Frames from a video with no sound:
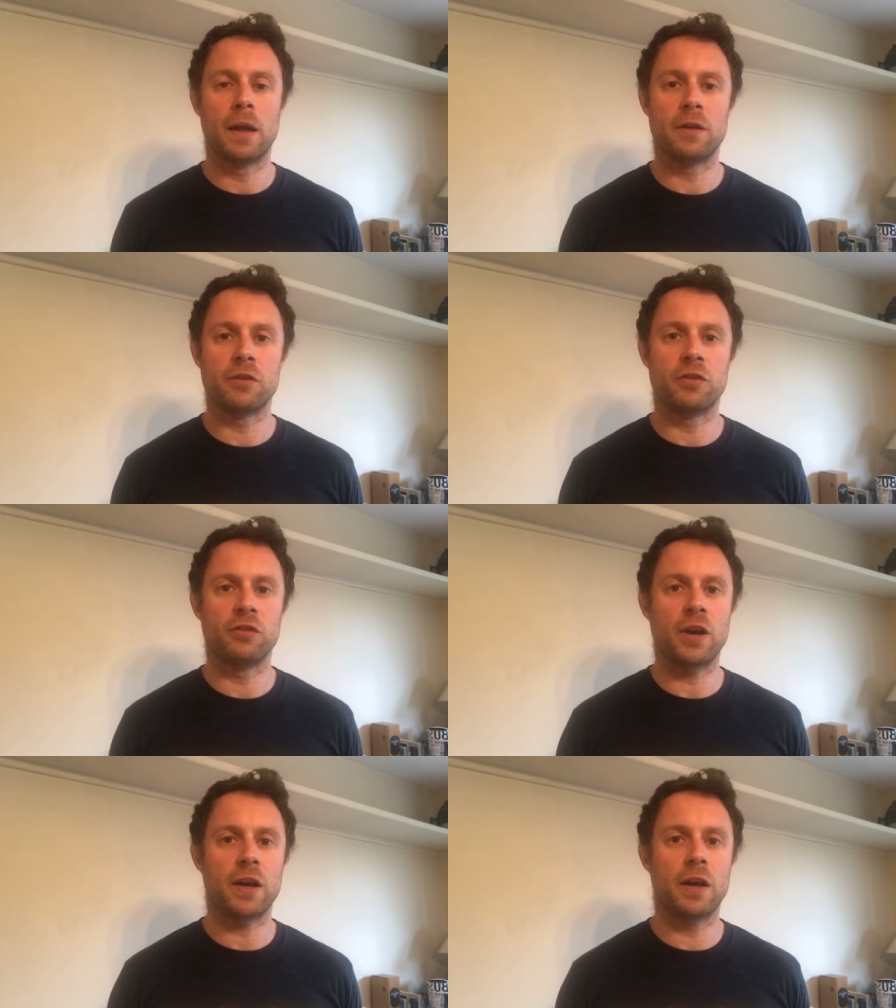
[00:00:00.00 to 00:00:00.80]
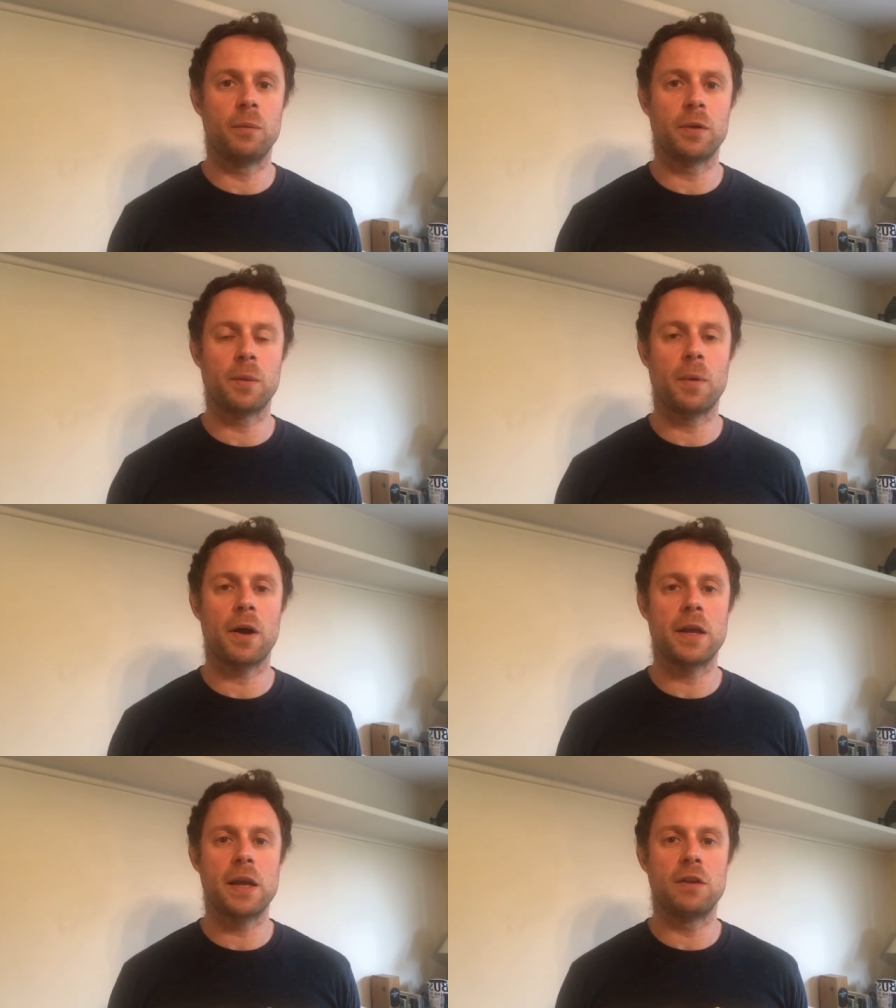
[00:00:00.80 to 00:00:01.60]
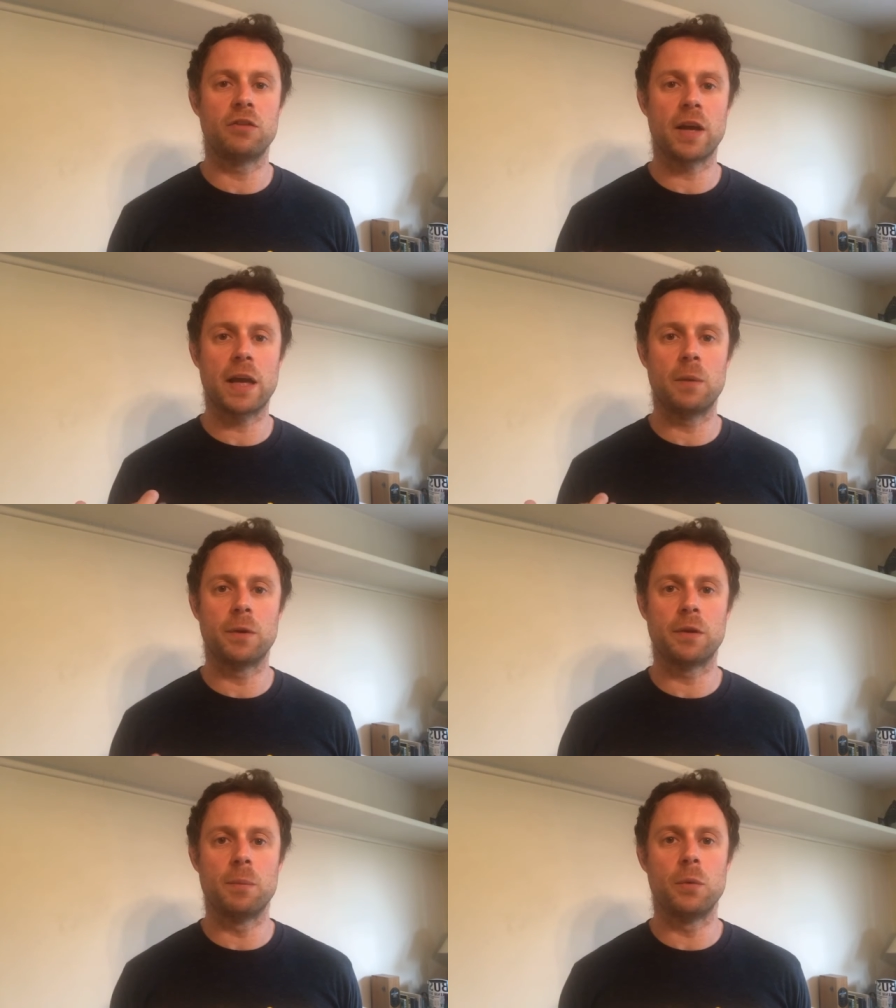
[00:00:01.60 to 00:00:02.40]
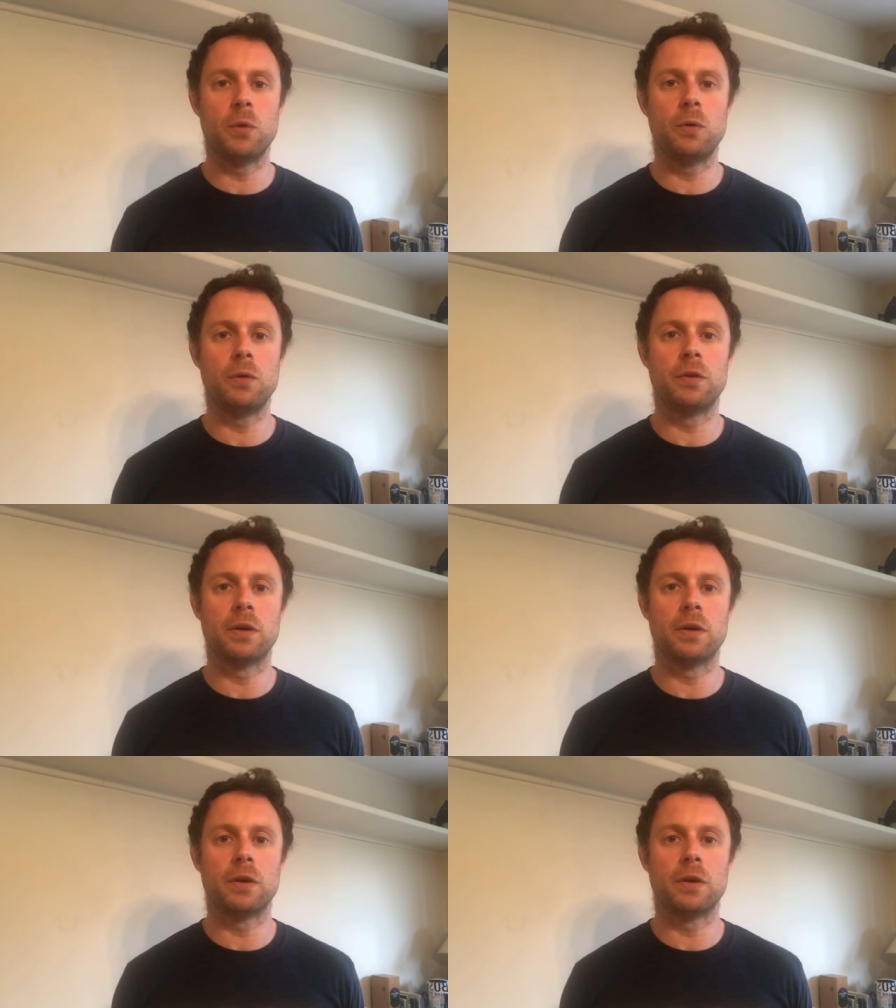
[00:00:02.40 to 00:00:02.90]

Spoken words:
let's just check in with the body, check in with the mood.